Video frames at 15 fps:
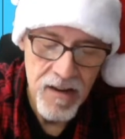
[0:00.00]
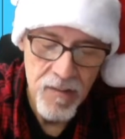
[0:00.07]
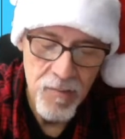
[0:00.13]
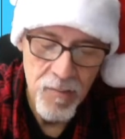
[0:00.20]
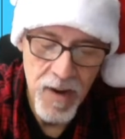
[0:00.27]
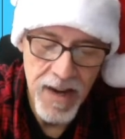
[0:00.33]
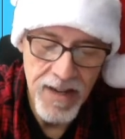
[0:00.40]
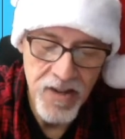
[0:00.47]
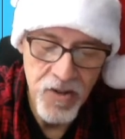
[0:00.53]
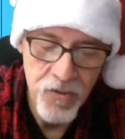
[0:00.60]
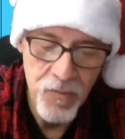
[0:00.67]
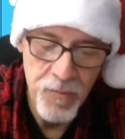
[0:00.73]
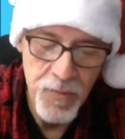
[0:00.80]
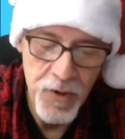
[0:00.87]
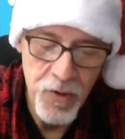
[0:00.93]
my two
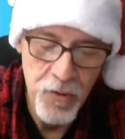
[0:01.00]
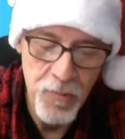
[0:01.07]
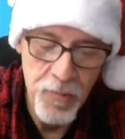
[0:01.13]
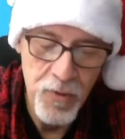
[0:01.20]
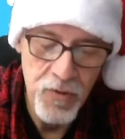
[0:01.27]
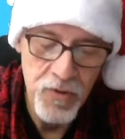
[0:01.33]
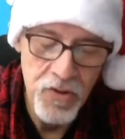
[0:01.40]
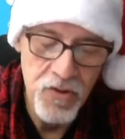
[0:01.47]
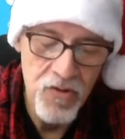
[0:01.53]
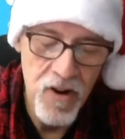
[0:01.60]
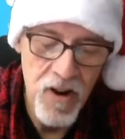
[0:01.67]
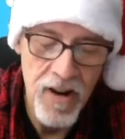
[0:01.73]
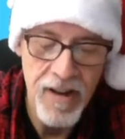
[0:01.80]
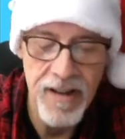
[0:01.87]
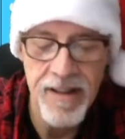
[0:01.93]
pupils
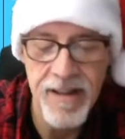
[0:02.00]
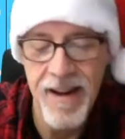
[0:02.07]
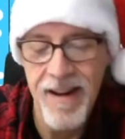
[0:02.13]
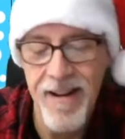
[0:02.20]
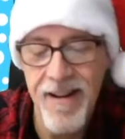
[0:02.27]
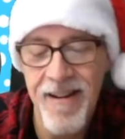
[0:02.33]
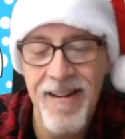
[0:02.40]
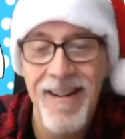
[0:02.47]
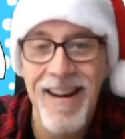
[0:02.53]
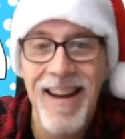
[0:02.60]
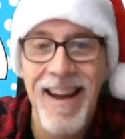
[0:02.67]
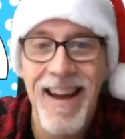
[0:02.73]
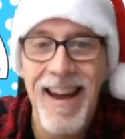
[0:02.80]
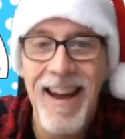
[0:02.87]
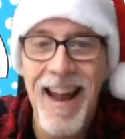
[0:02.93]
drawn in there,
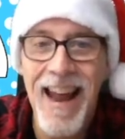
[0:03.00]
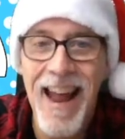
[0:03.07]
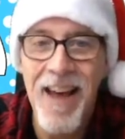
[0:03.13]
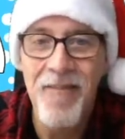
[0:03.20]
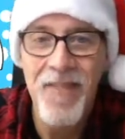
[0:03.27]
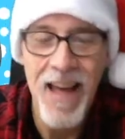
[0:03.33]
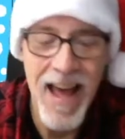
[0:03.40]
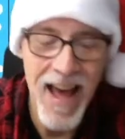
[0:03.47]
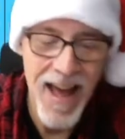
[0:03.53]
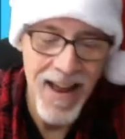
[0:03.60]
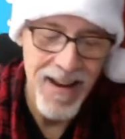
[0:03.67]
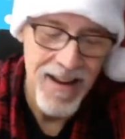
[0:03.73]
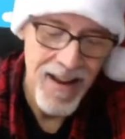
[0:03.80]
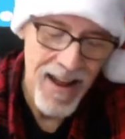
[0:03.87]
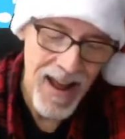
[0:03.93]
and I have that,
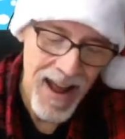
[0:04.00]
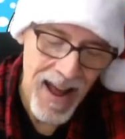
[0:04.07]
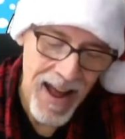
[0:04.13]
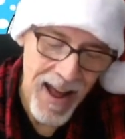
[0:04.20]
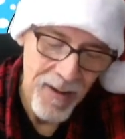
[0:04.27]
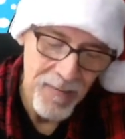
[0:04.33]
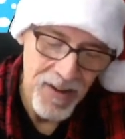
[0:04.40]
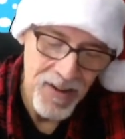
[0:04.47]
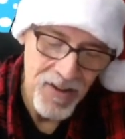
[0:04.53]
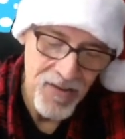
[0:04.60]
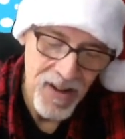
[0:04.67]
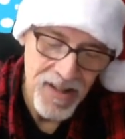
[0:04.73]
I'm going to draw